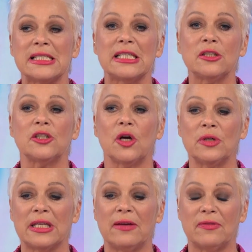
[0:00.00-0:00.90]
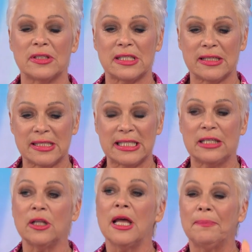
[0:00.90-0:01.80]
still don't give,
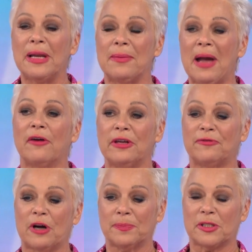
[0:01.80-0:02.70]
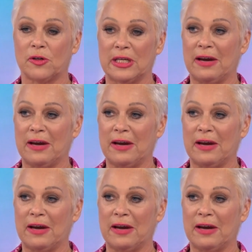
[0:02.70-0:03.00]
still blame Harry for absolutely